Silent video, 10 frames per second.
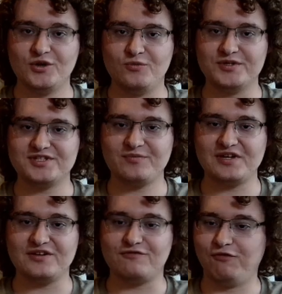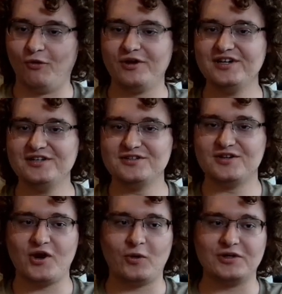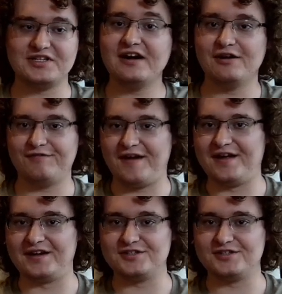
was something foreign or terrifying